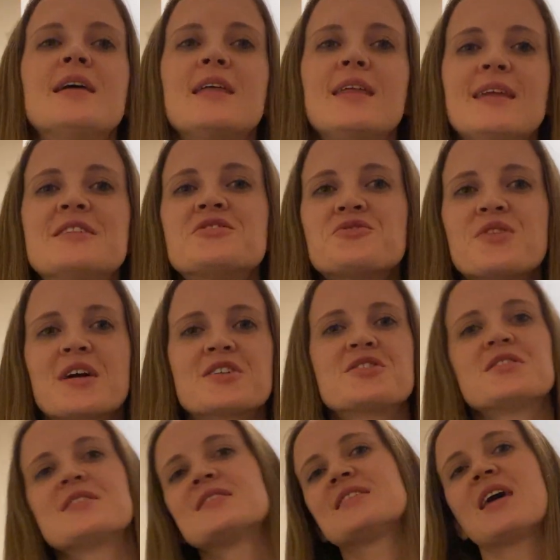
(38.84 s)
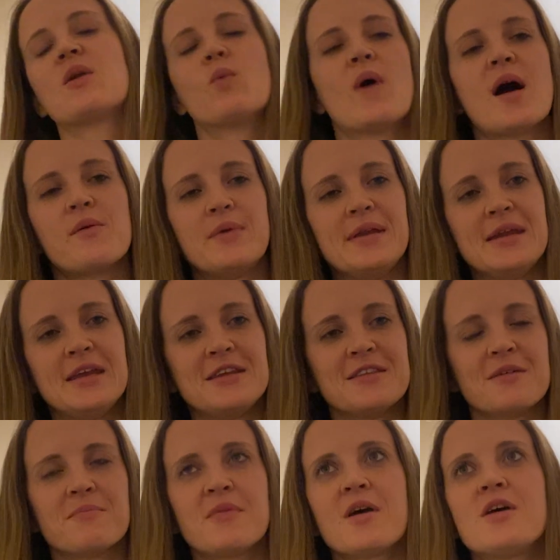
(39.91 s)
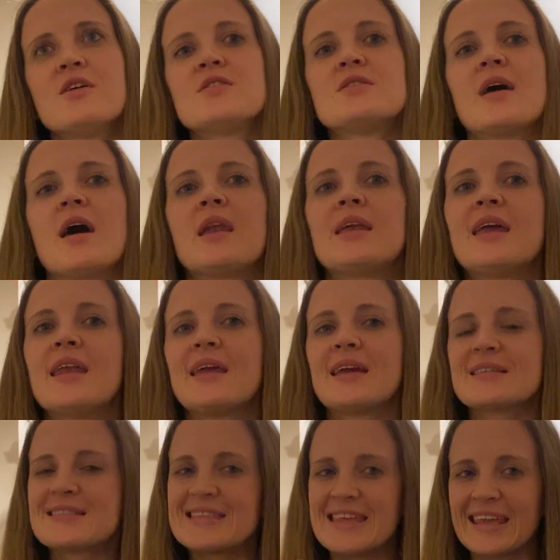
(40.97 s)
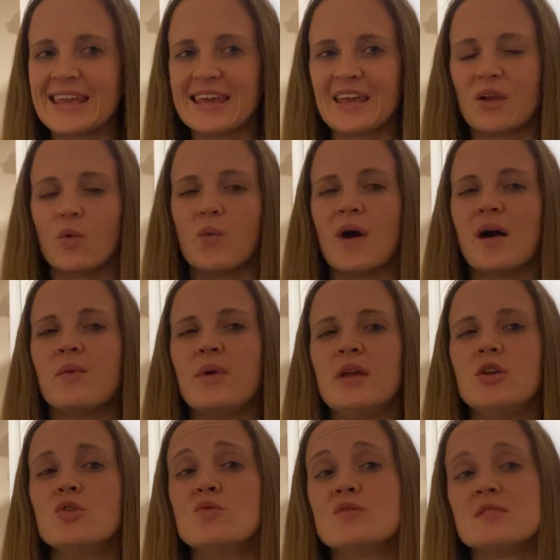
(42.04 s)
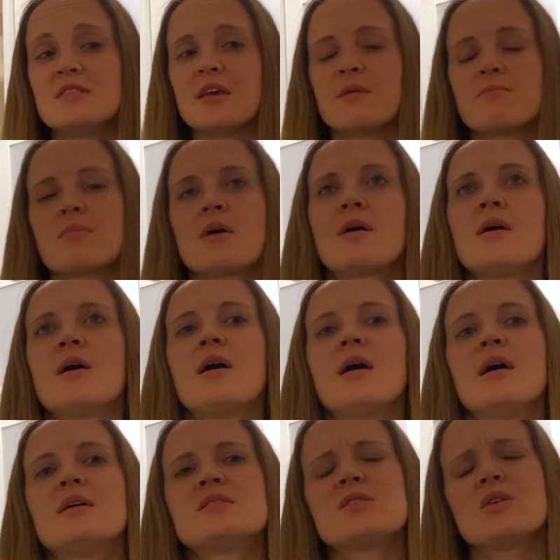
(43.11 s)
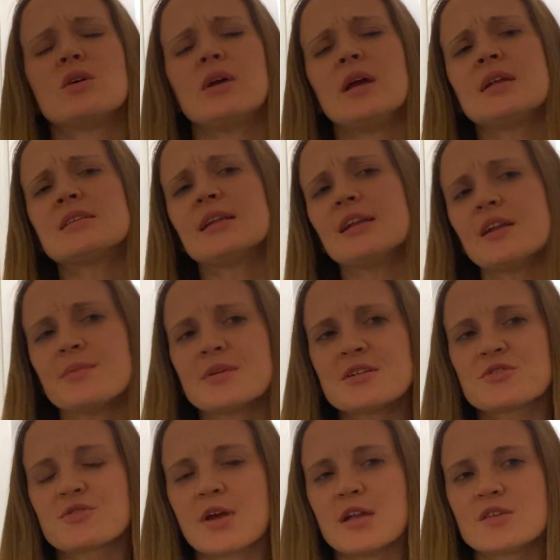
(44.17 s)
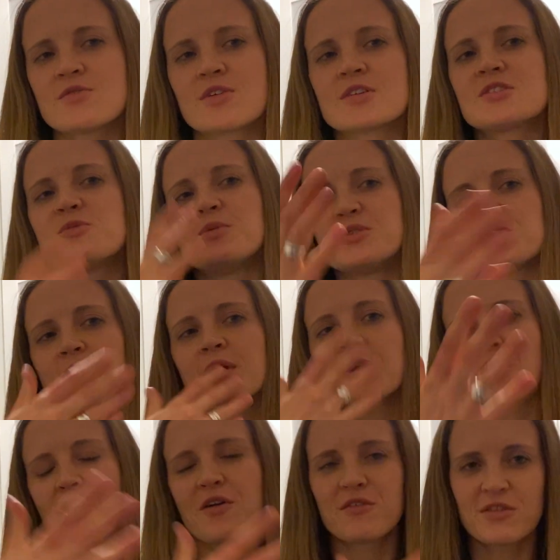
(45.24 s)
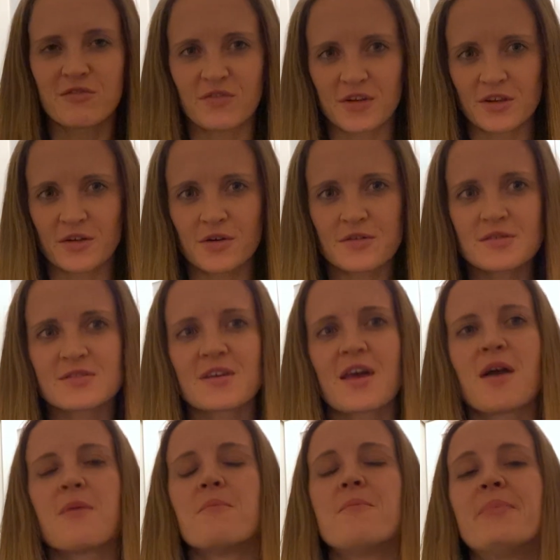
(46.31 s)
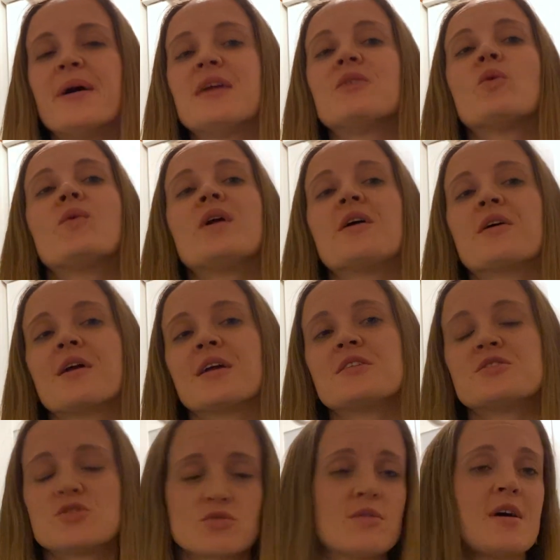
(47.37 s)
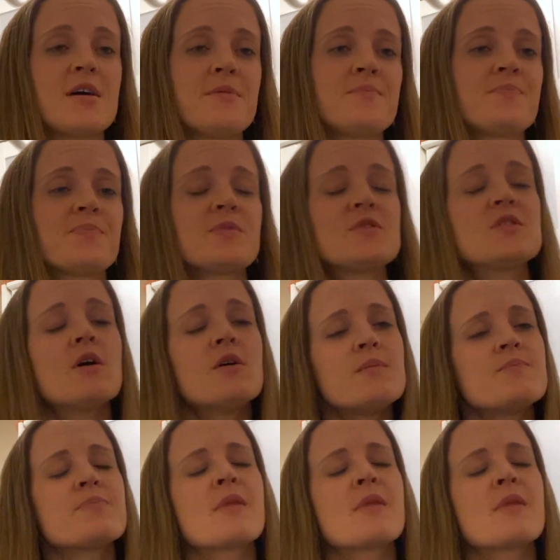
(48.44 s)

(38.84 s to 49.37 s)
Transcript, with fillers: instructions and why we need them and getting us thinking why we use them. So it's a little bit strange for us to be doing it over the videos, but we are going to try. So